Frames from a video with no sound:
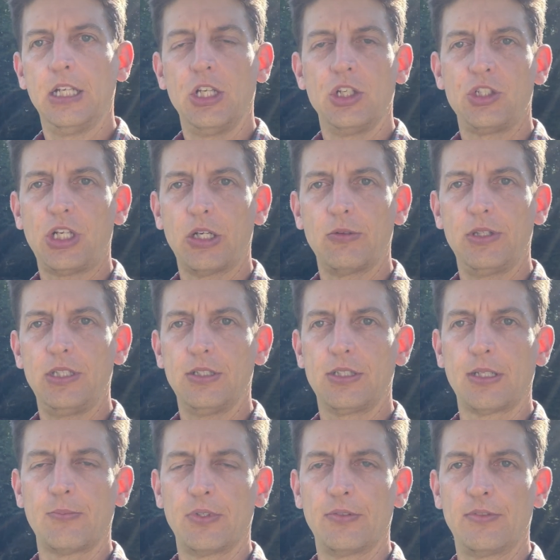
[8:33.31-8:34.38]
share with you
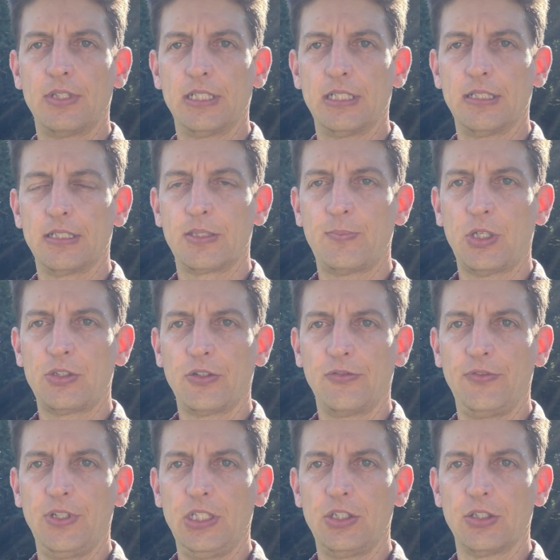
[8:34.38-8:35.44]
some of the special
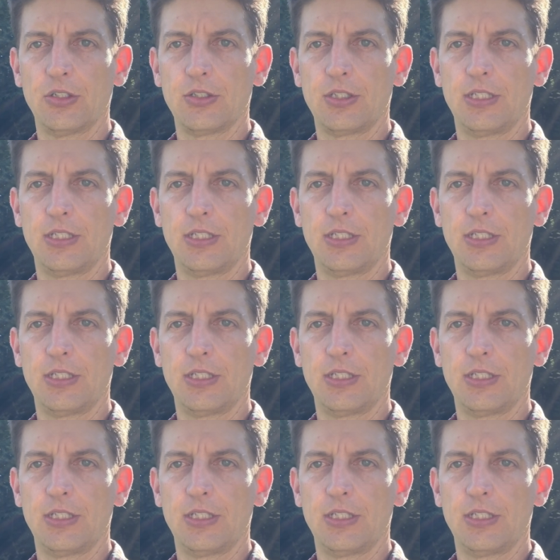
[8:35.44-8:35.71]
features